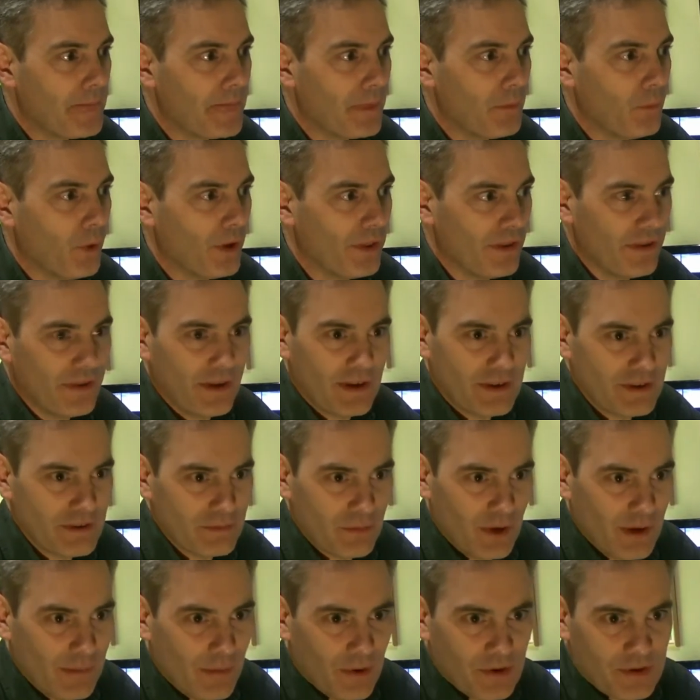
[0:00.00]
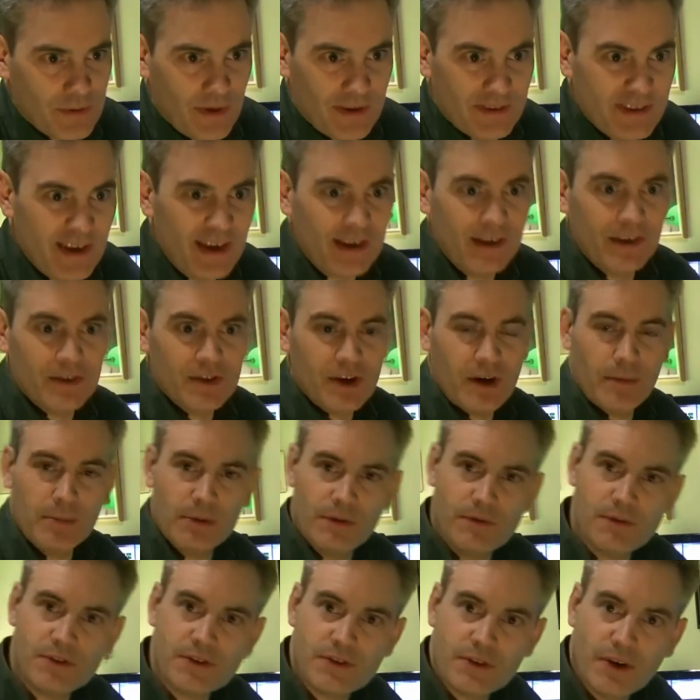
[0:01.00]
One of the things that really bothers me, and take an example
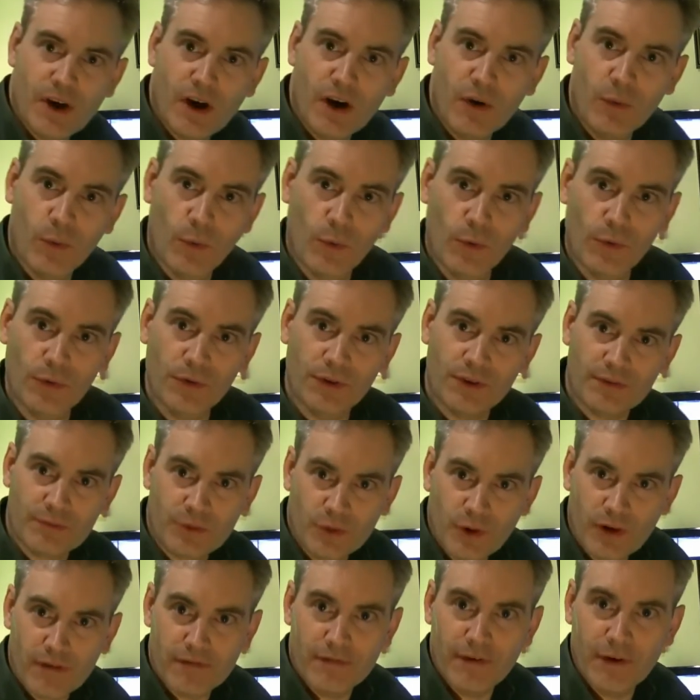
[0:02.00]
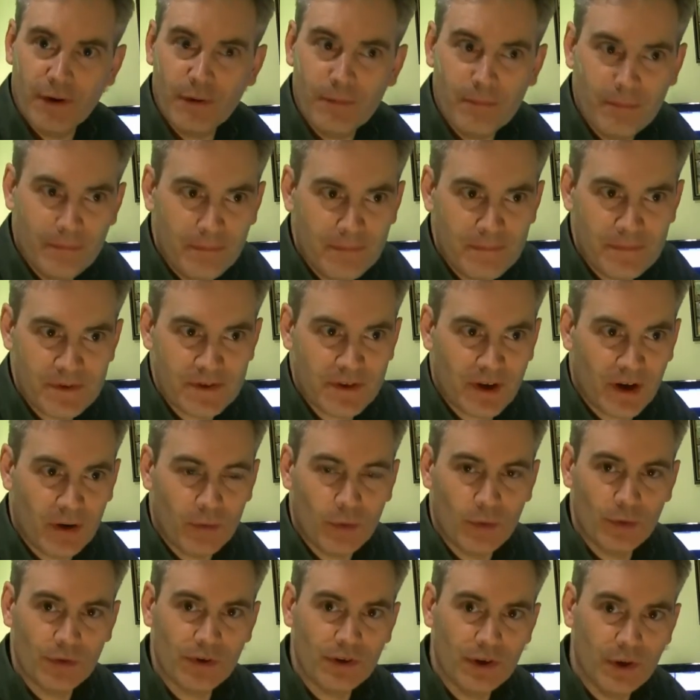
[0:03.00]
of Star Wars. Great film, Star
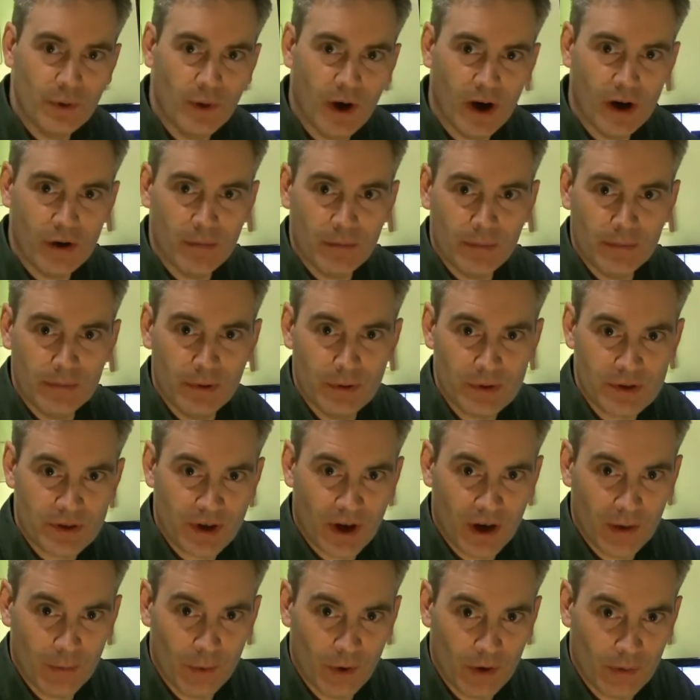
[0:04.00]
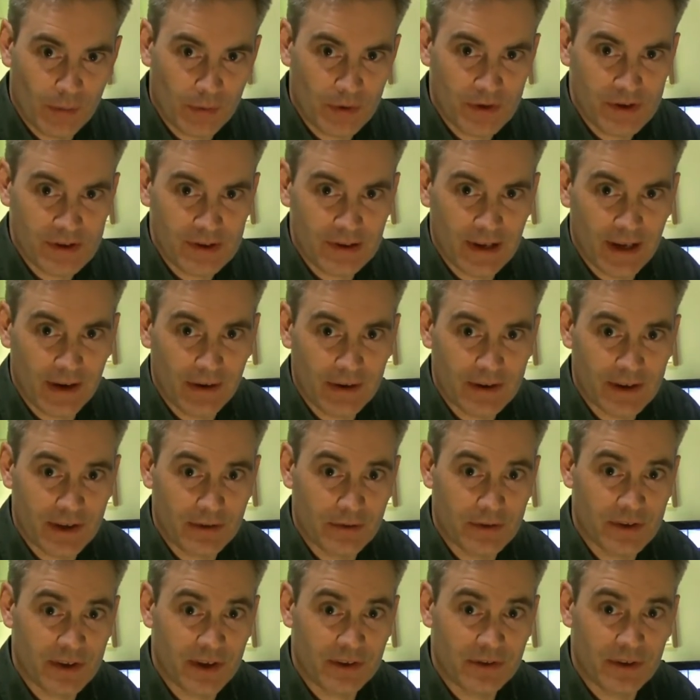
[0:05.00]
Wars, A New Hope, Luke Skywalker, Princess Leia,
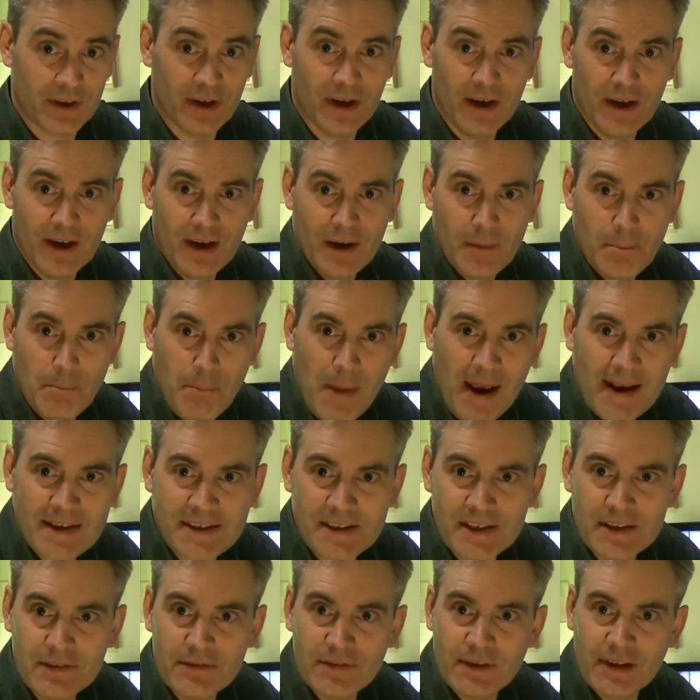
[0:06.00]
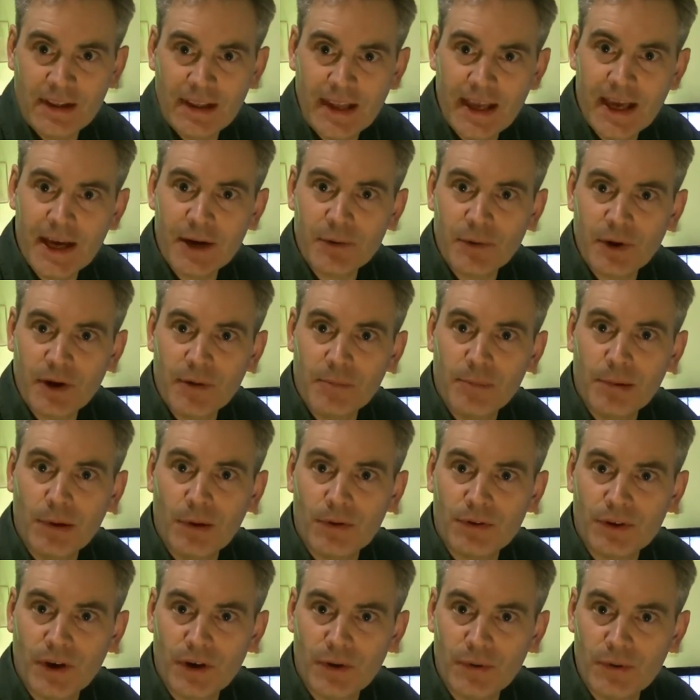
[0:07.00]
etc, etc. Massive glaring
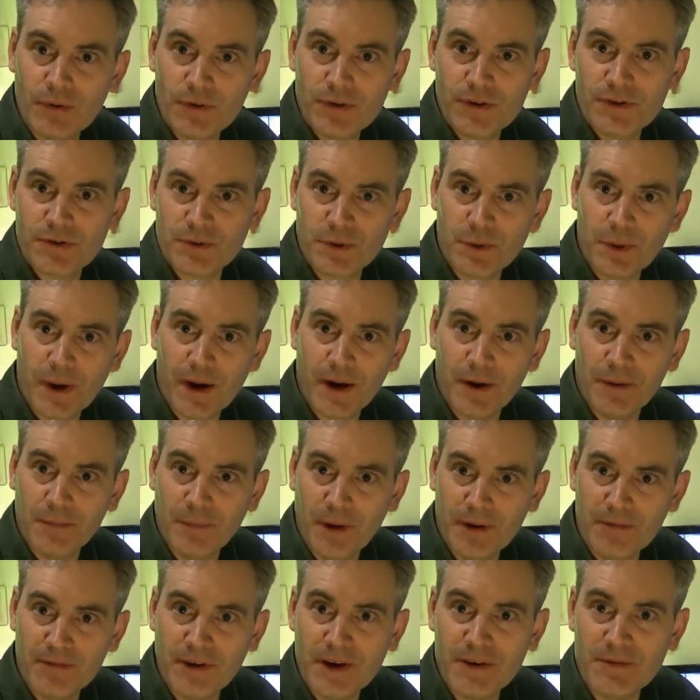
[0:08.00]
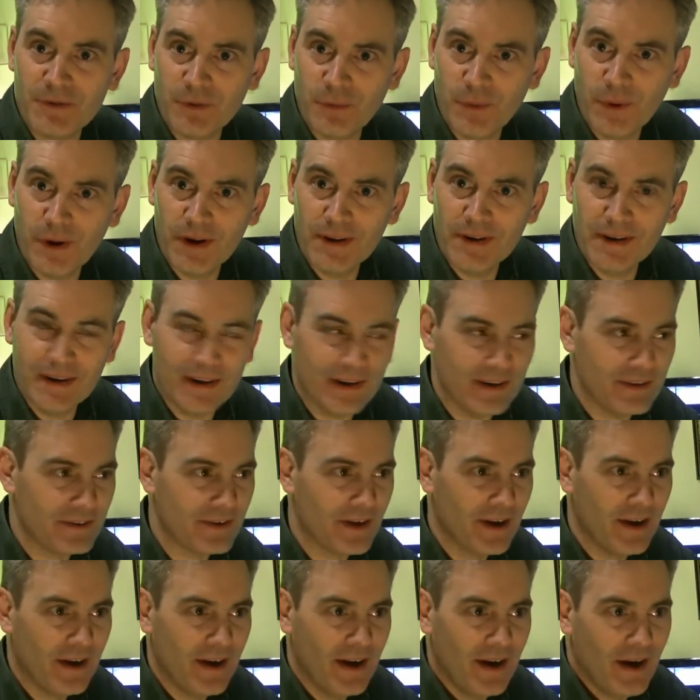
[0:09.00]
plot holes throughout. My favourite one is,
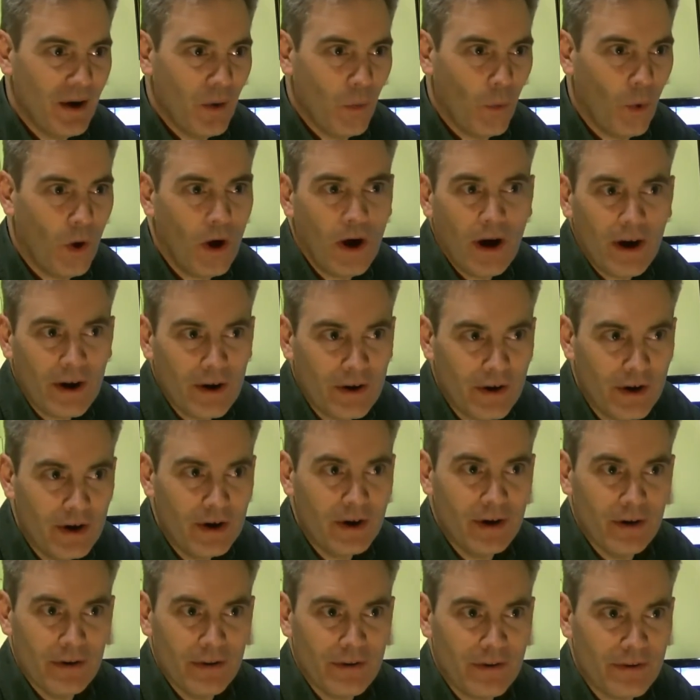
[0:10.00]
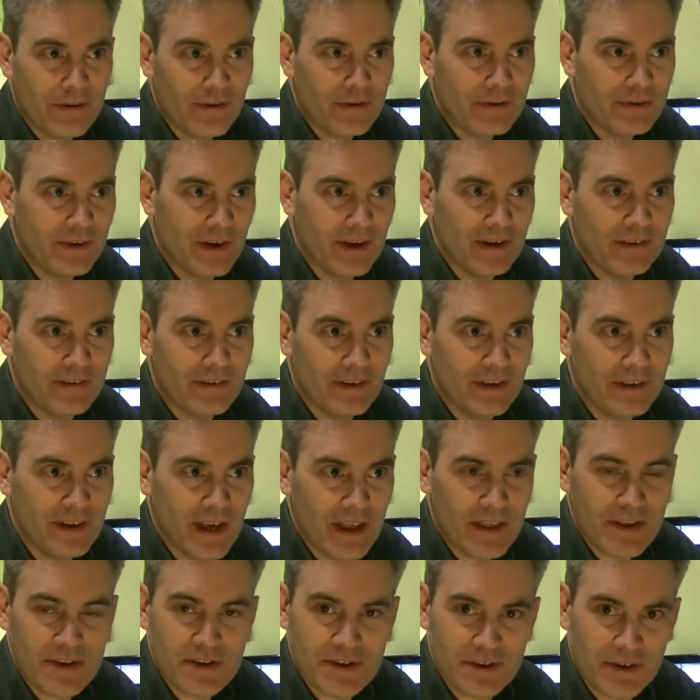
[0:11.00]
why on earth did the
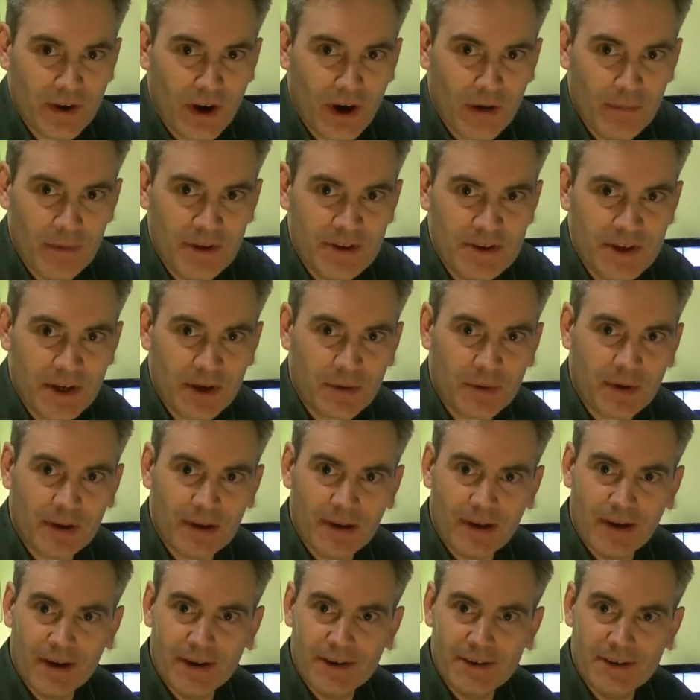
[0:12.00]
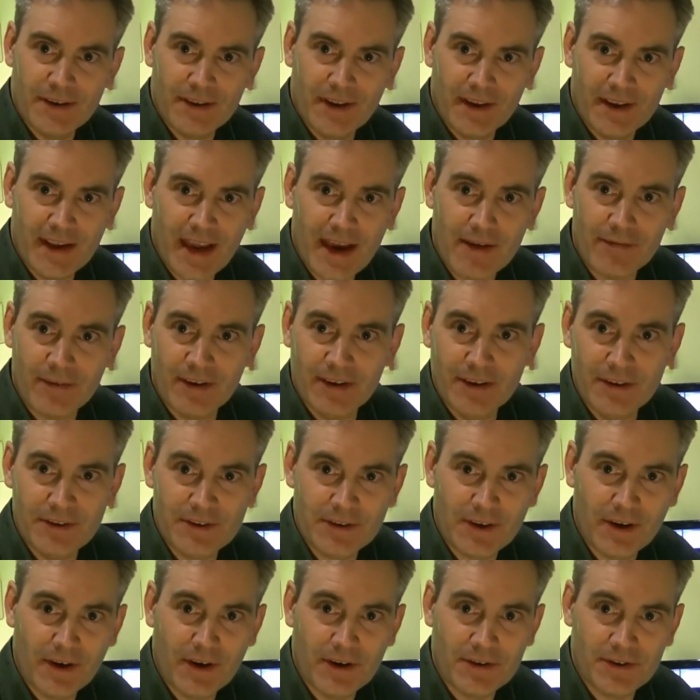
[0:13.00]
Death Star materialise in the Yavin
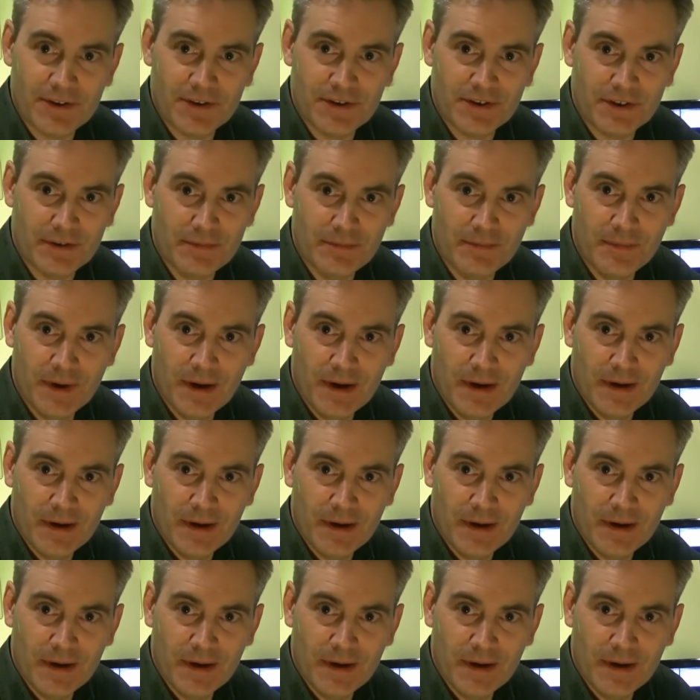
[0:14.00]
star system